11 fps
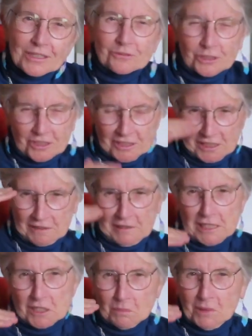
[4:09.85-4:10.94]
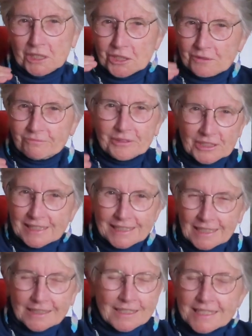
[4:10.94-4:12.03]
It was just this much
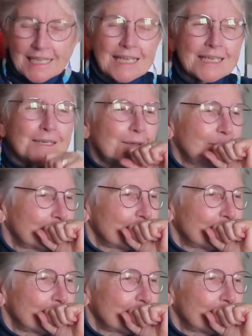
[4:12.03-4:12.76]
sand.